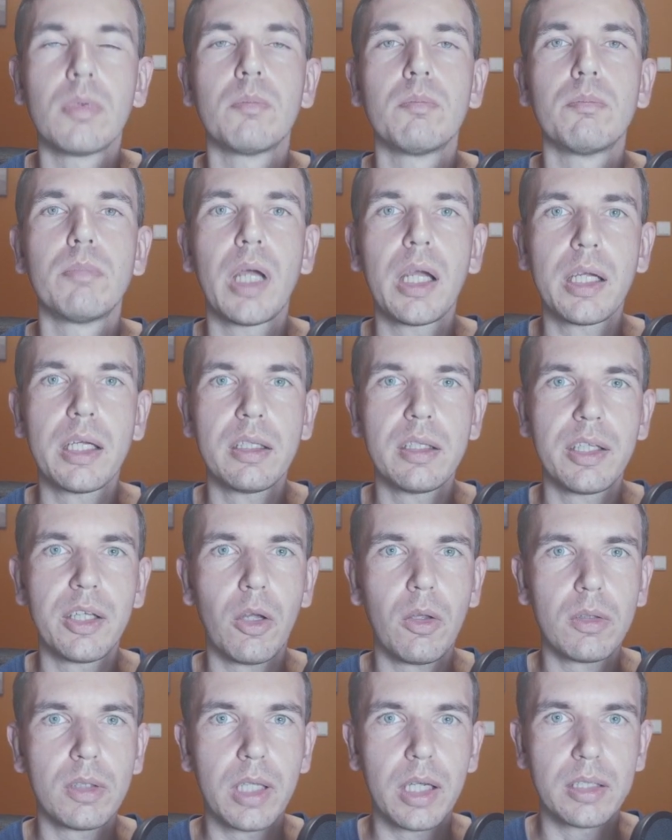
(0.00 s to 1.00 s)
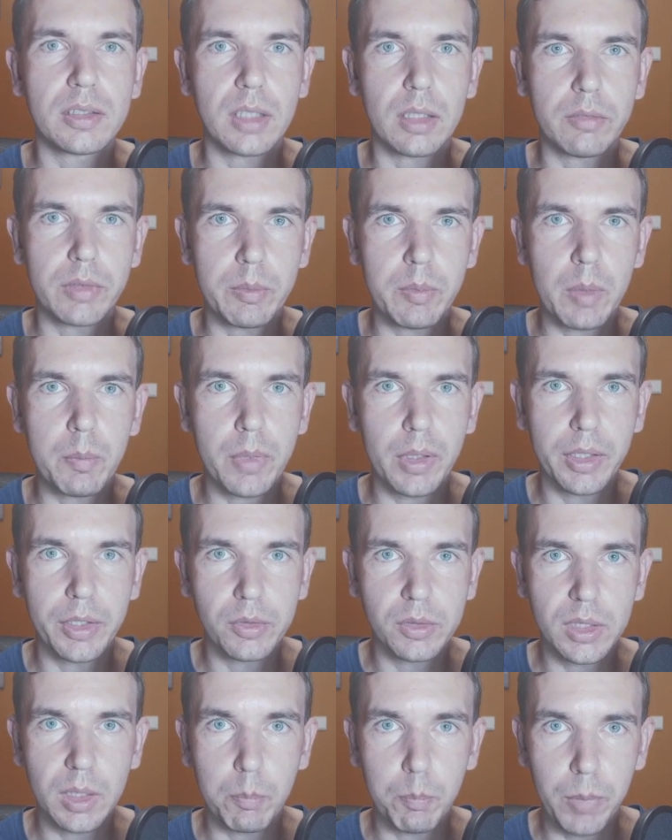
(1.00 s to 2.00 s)
Back in the old days I remember
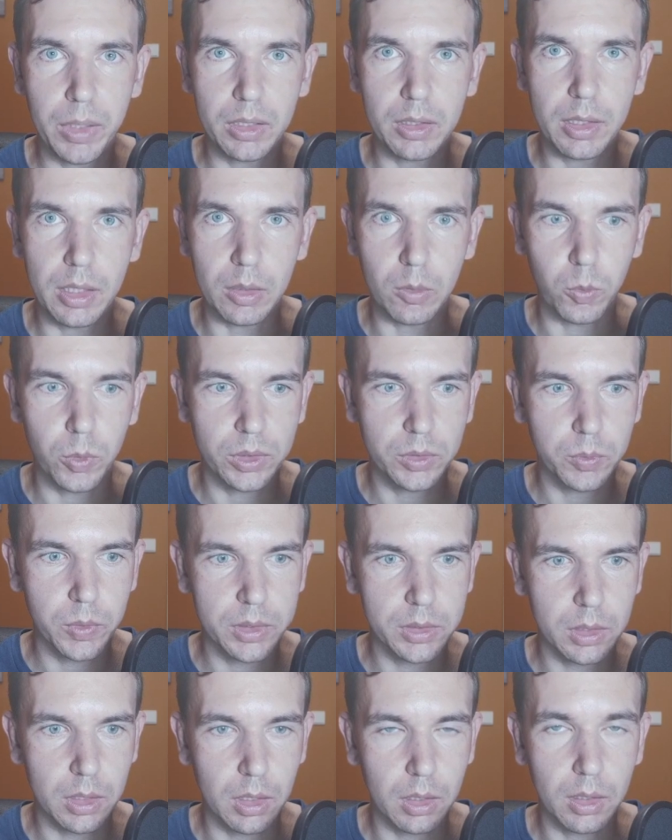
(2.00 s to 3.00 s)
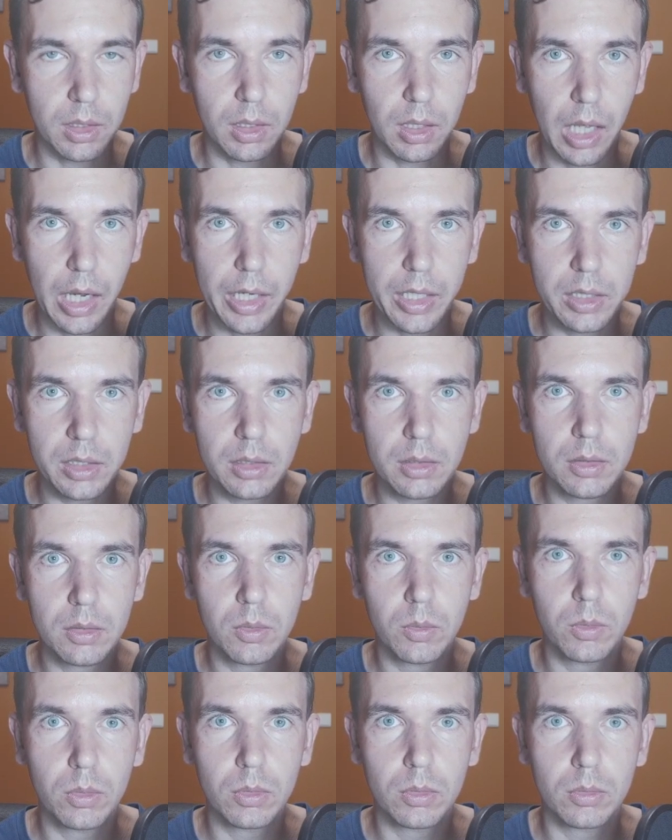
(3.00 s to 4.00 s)
using Pidgin, which was a client
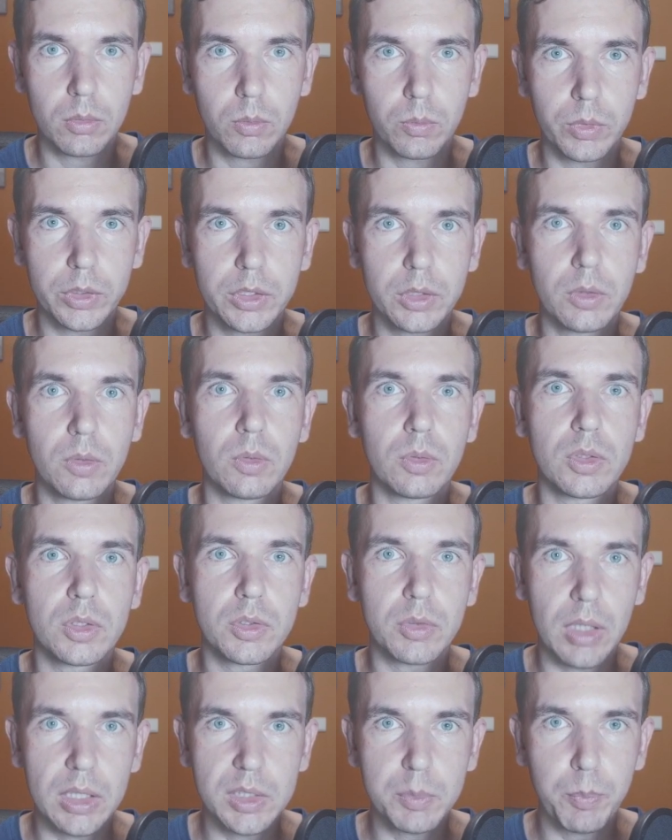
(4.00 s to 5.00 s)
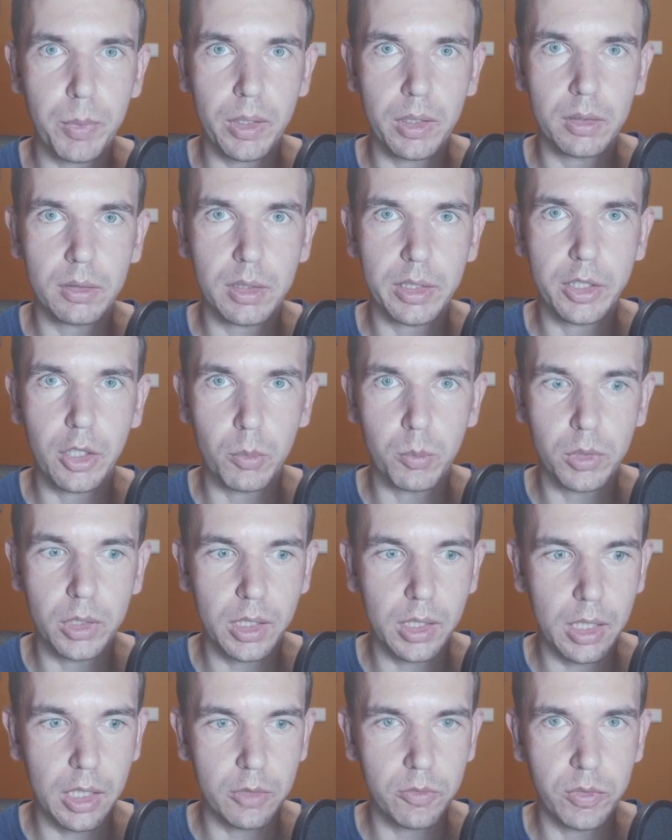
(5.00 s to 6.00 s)
which could transparently
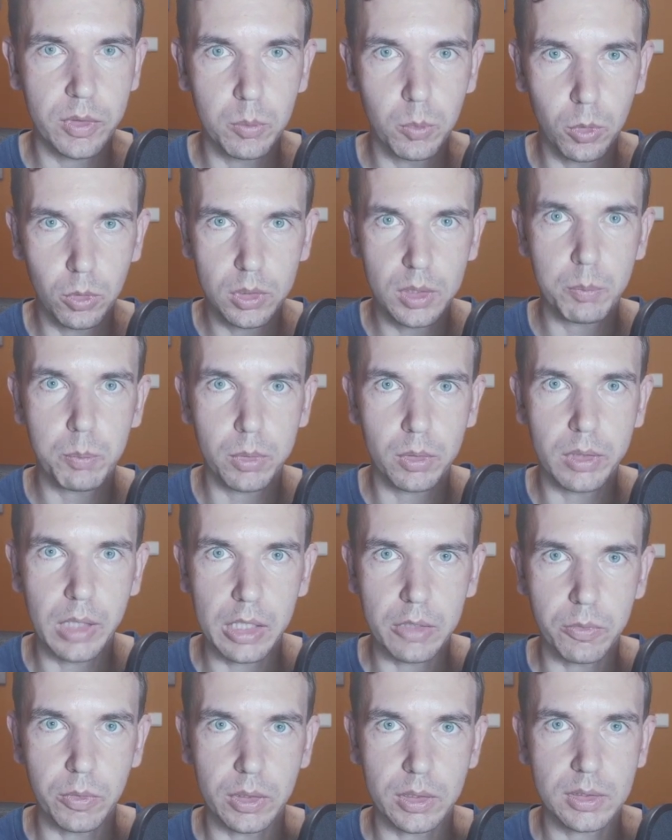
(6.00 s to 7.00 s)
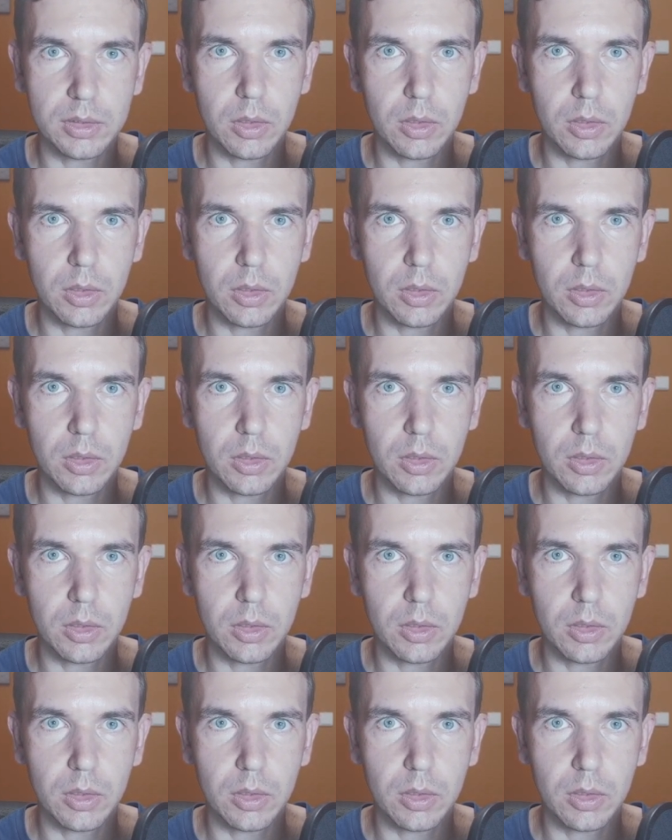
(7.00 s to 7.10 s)
communicate with multiple networks.